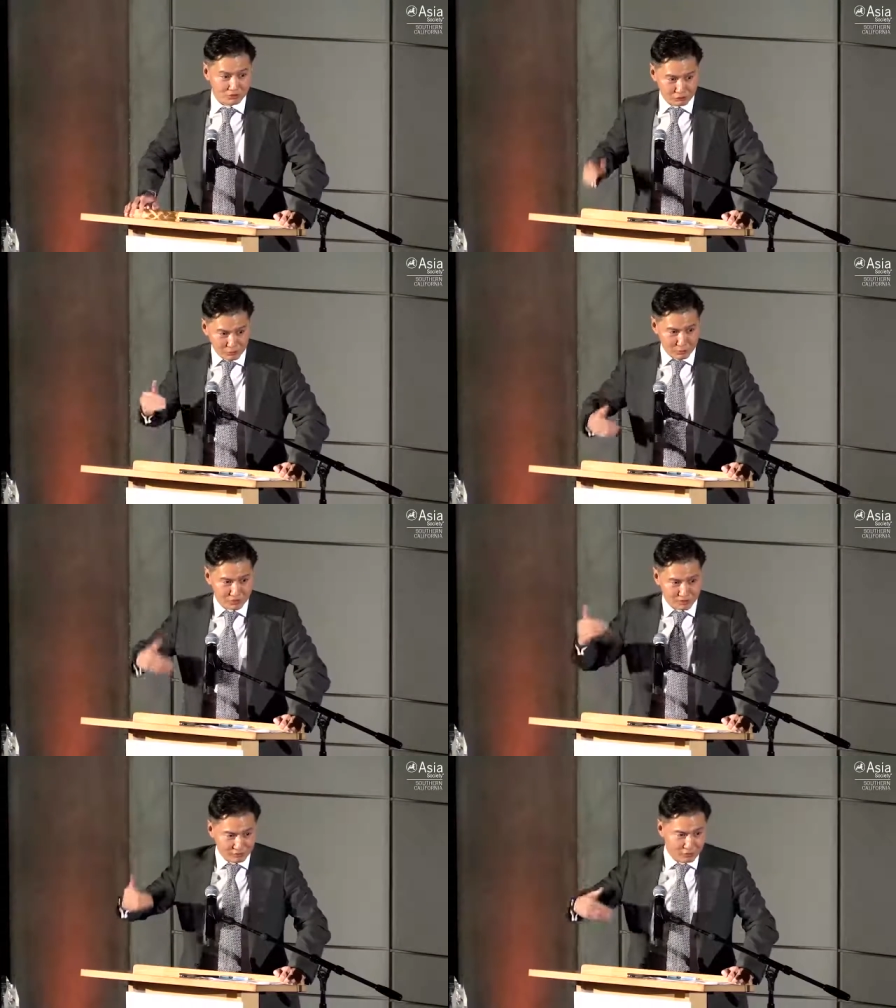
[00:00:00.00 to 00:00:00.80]
Strip
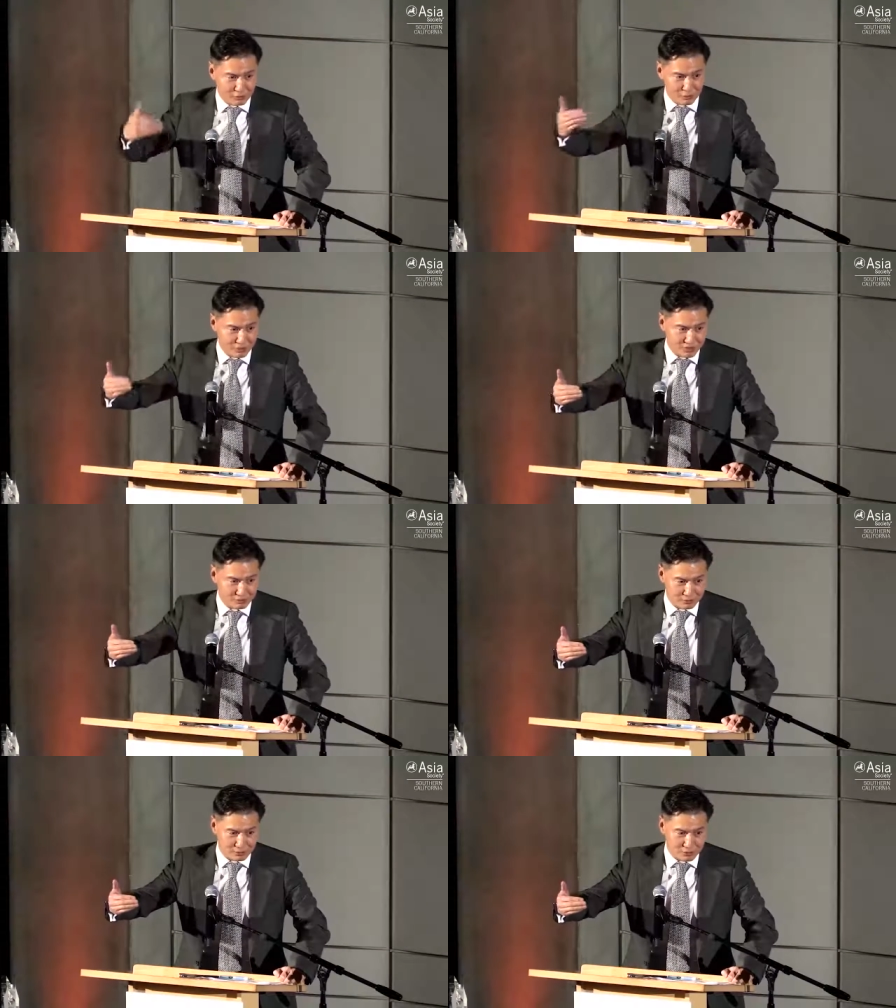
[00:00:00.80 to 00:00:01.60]
malls after strip malls
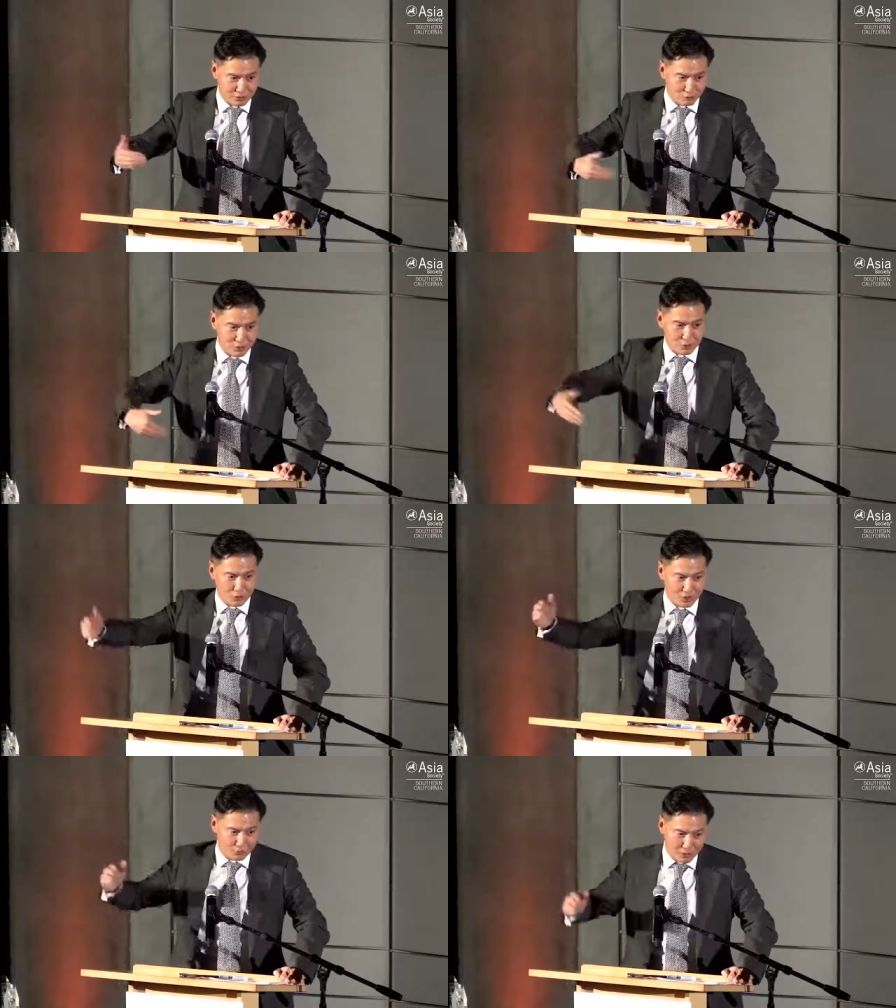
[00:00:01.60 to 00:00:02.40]
after strip malls when you go
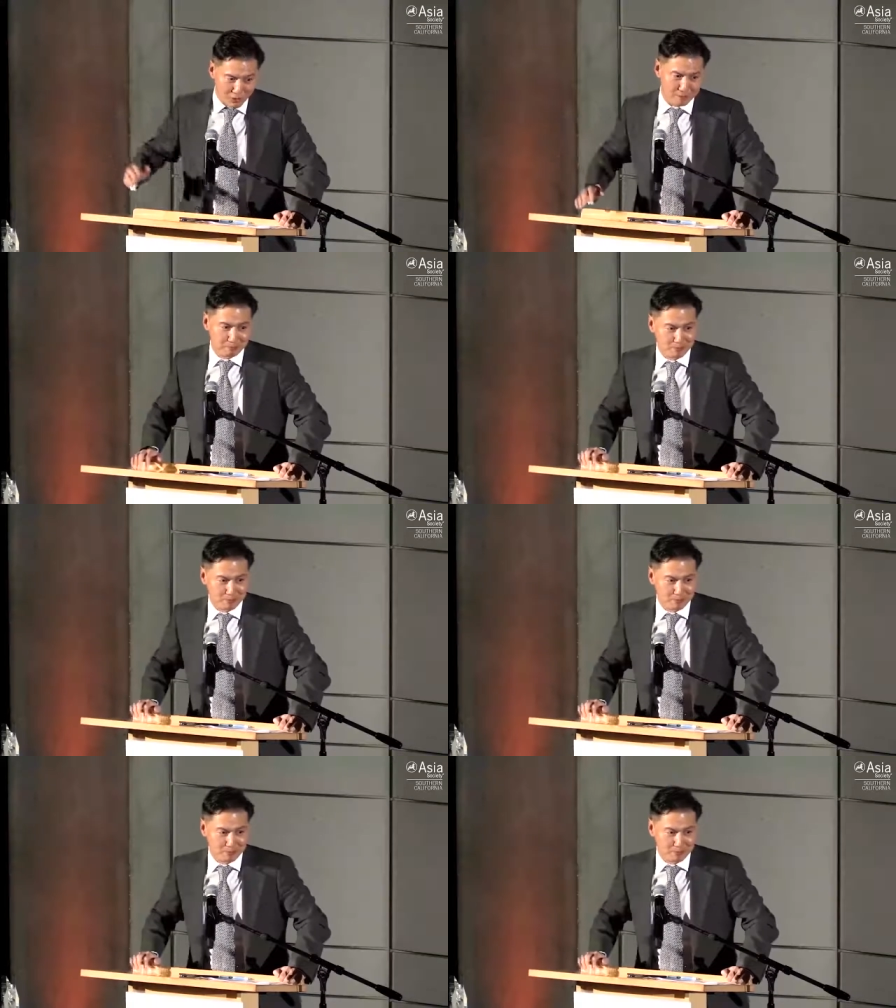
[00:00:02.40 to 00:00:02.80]
in La Brea.